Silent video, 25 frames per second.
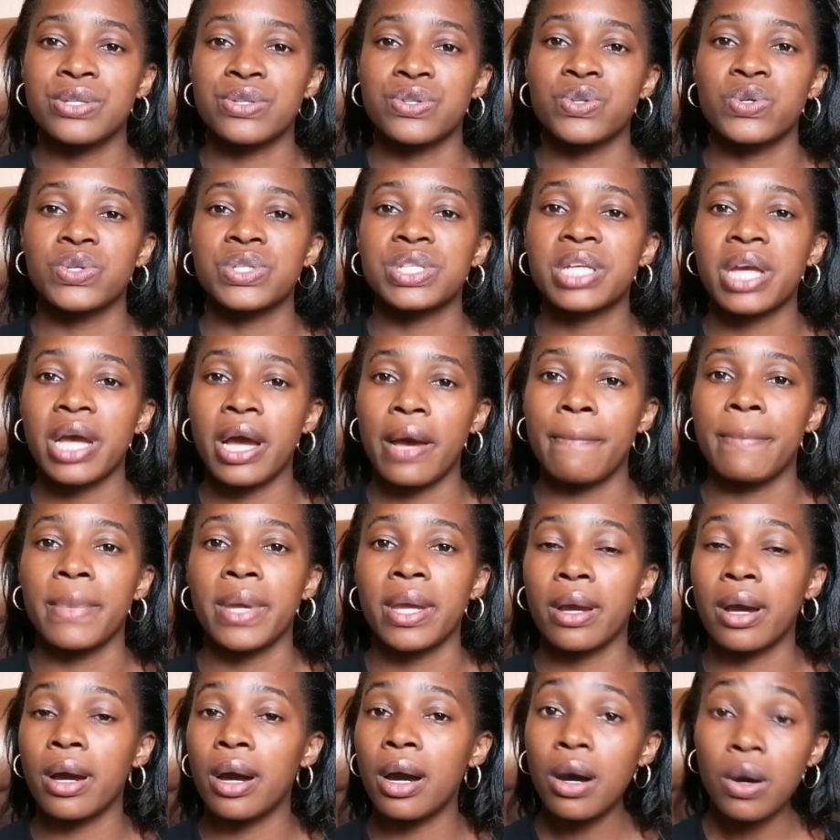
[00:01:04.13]
is not
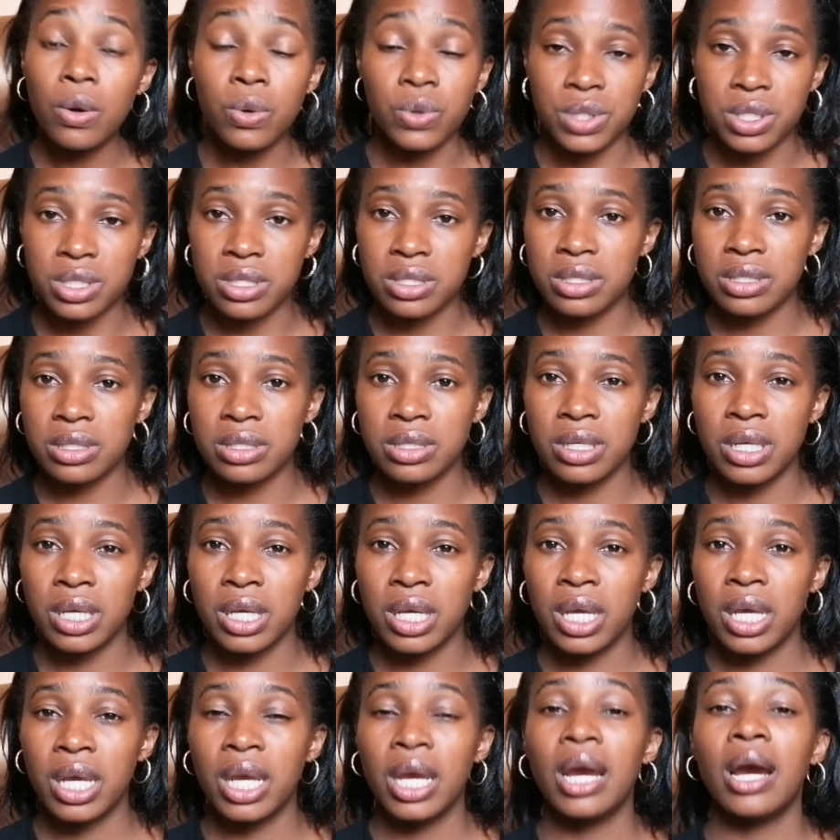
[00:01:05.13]
coming out.
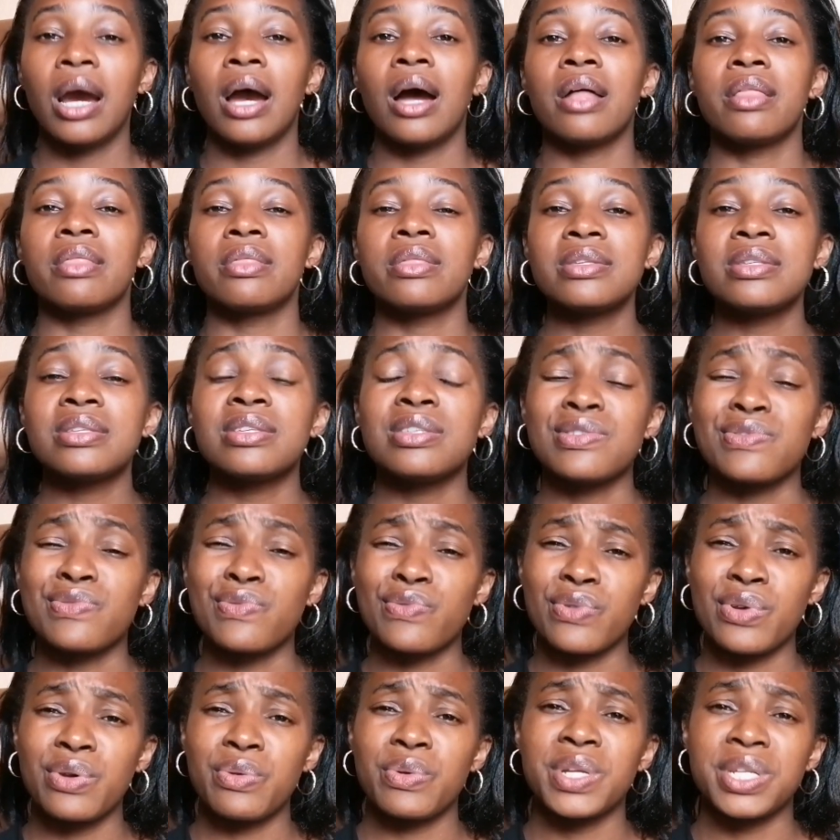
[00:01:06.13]
And this
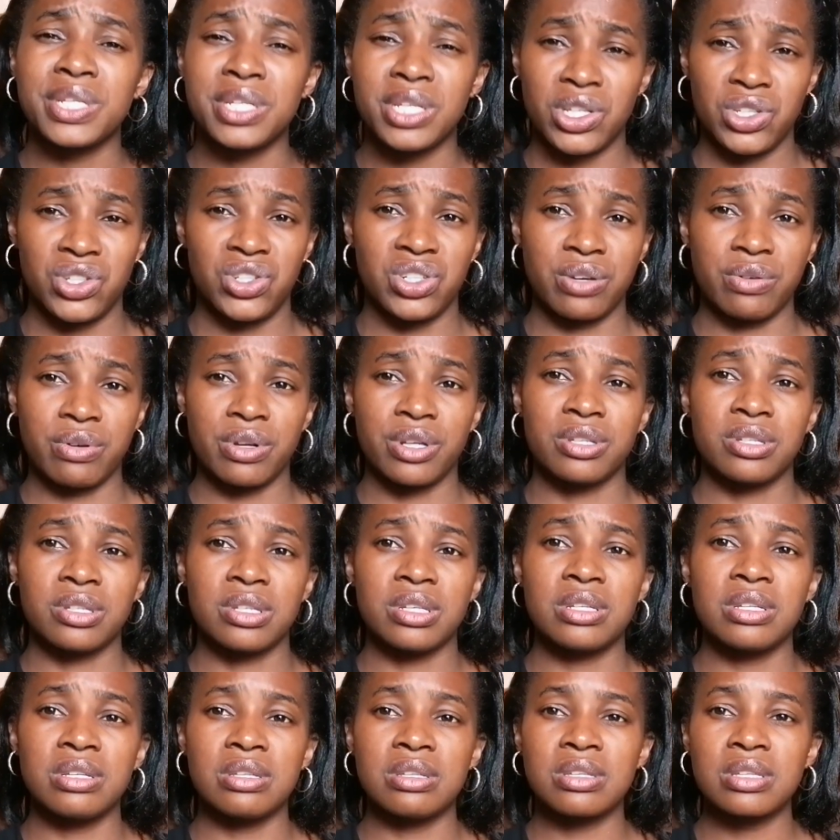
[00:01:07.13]
is very
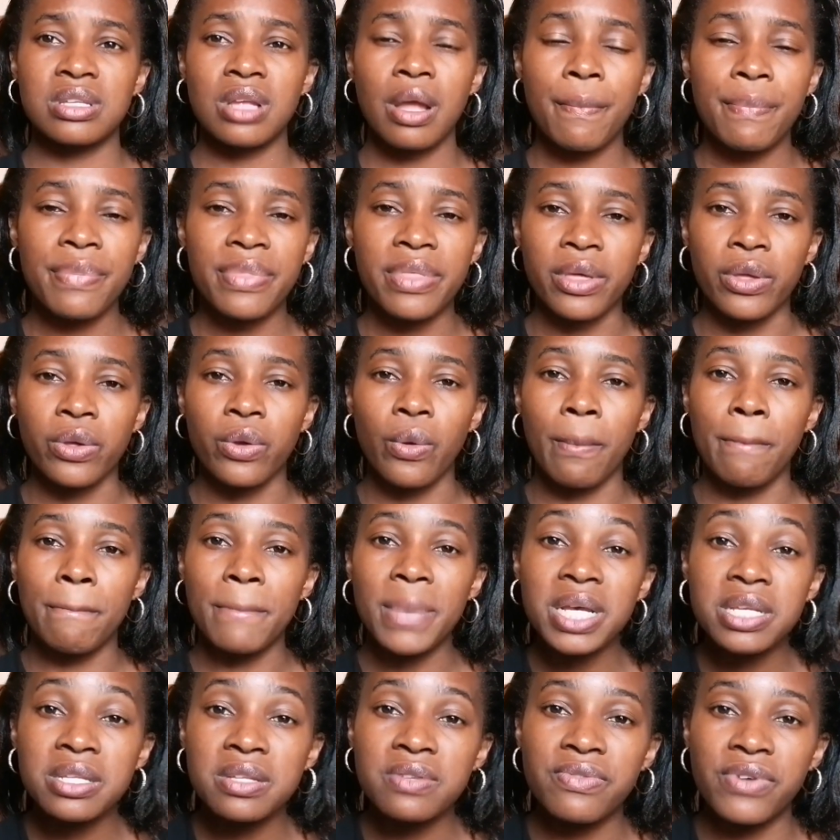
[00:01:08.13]
dangerous. It is something you
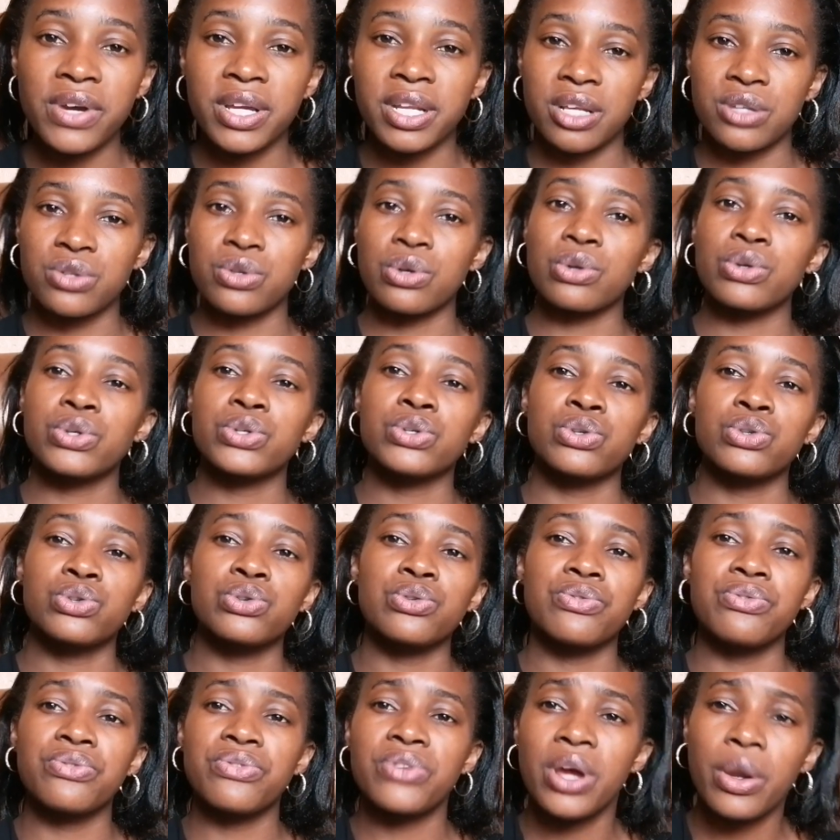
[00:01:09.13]
must find a solution
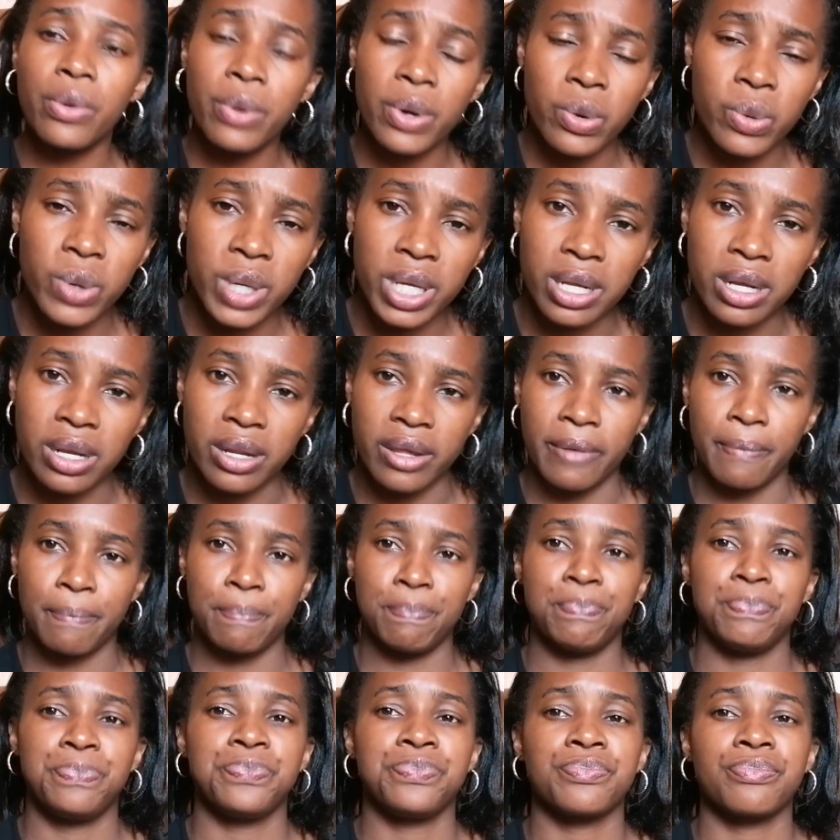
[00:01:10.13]
to very
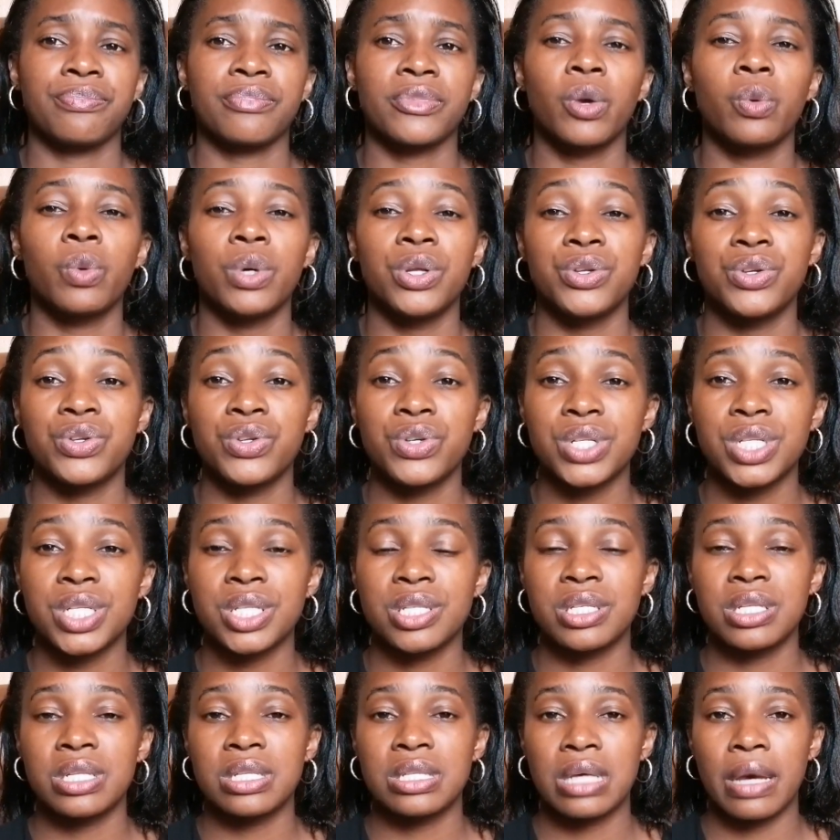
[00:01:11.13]
quickly when you
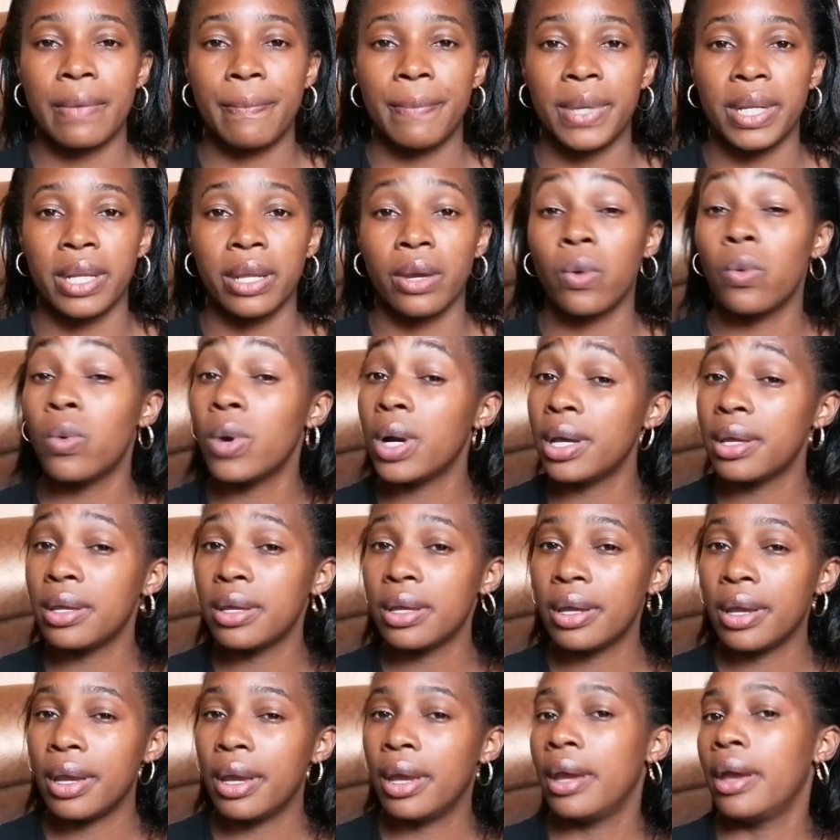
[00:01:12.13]
notice it's happening.
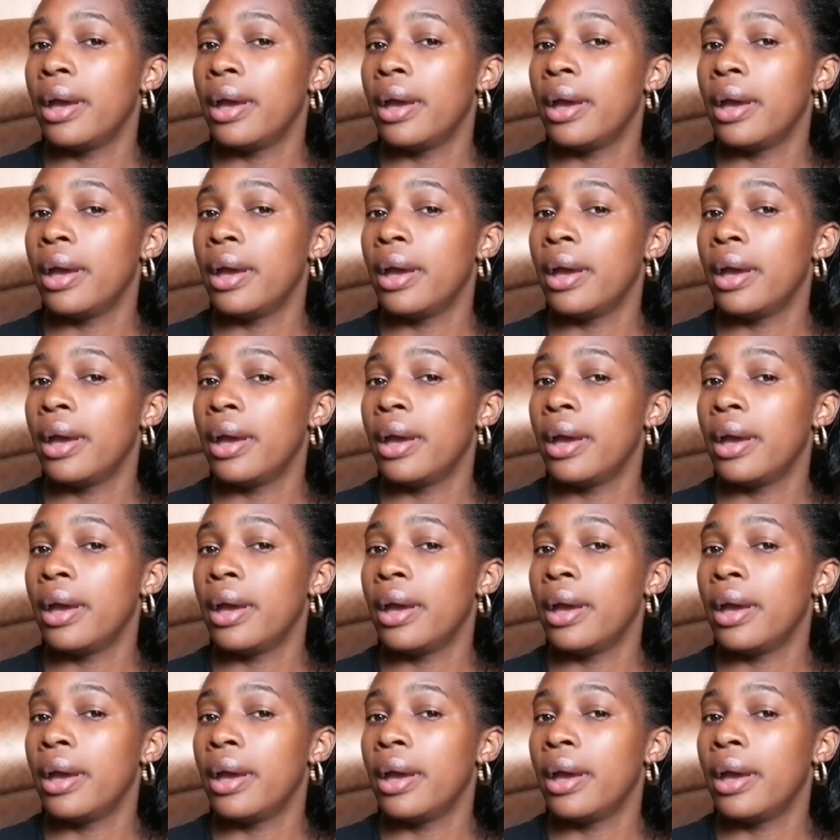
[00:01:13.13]
Why?